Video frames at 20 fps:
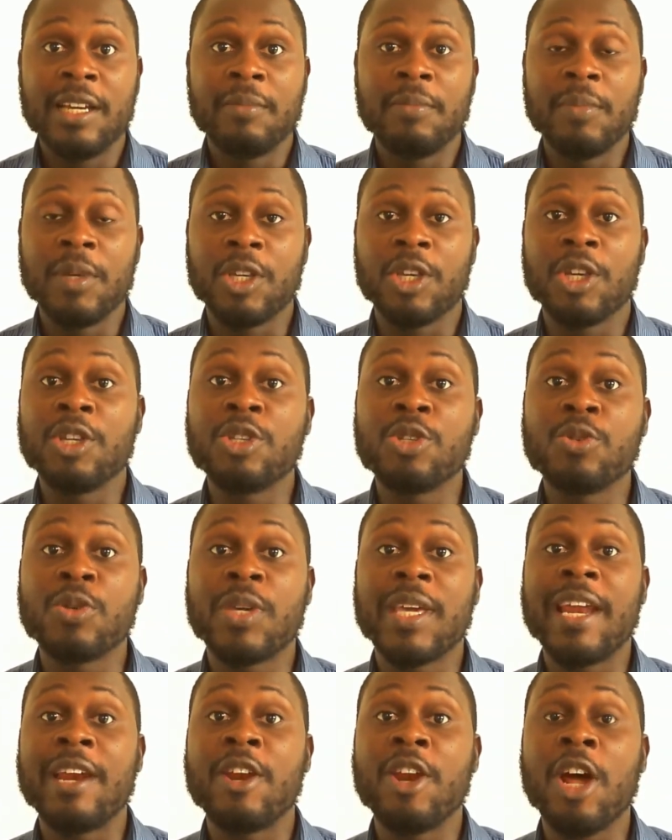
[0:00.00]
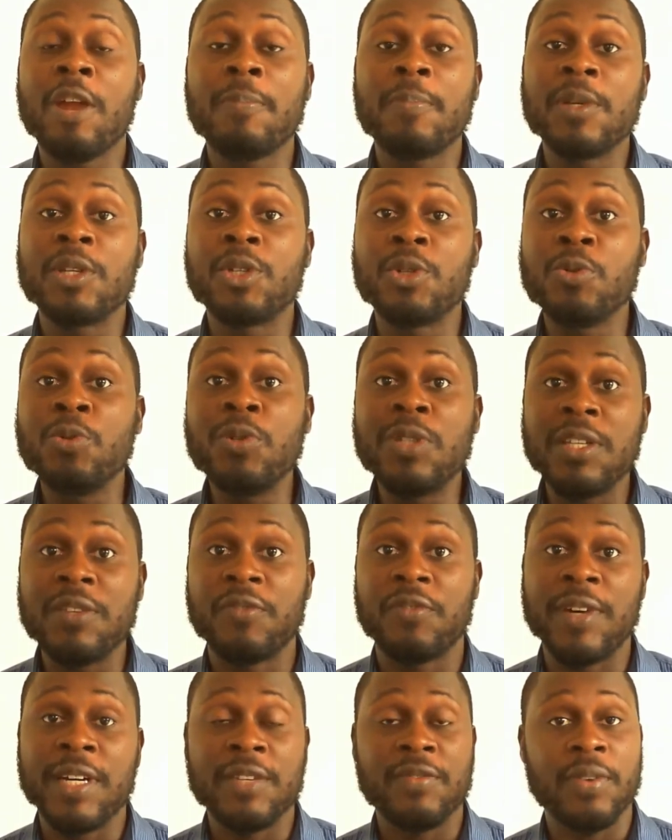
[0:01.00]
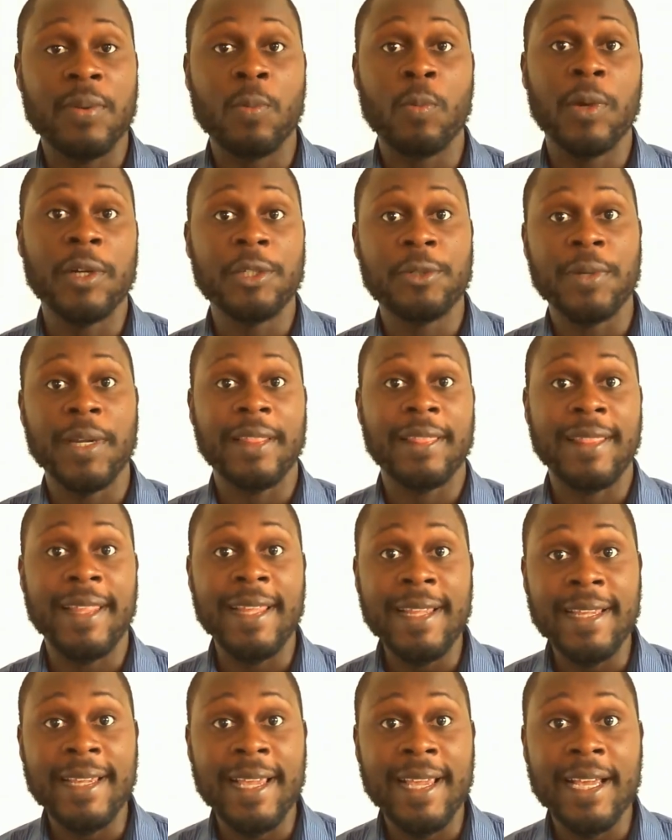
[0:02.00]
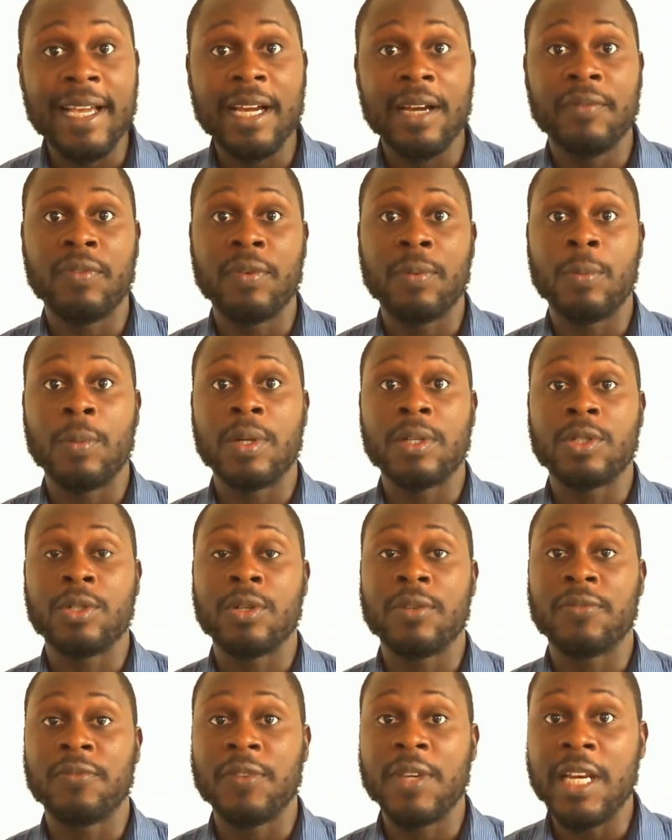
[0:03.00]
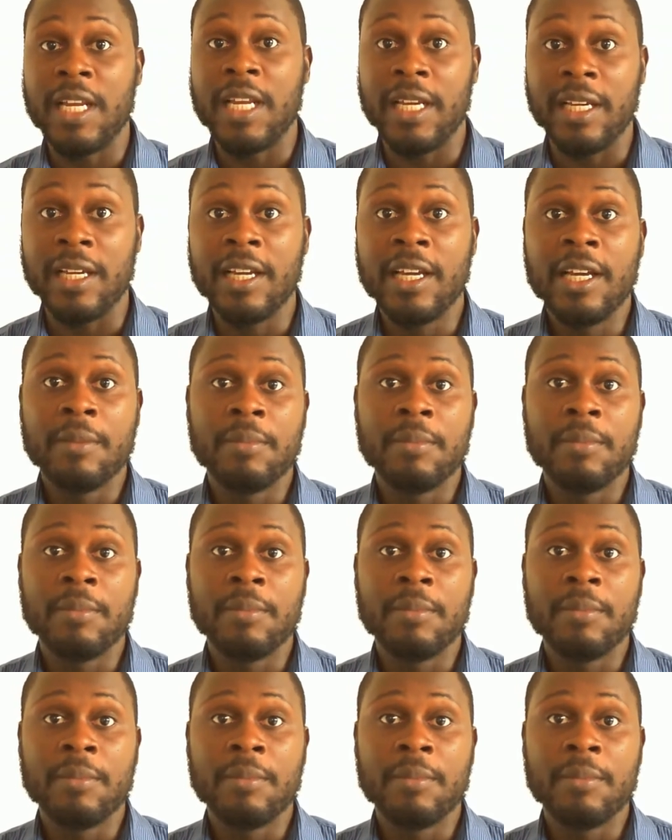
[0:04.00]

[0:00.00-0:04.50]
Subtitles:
because you cannot be too different from what you are thinking and from what you're feeling,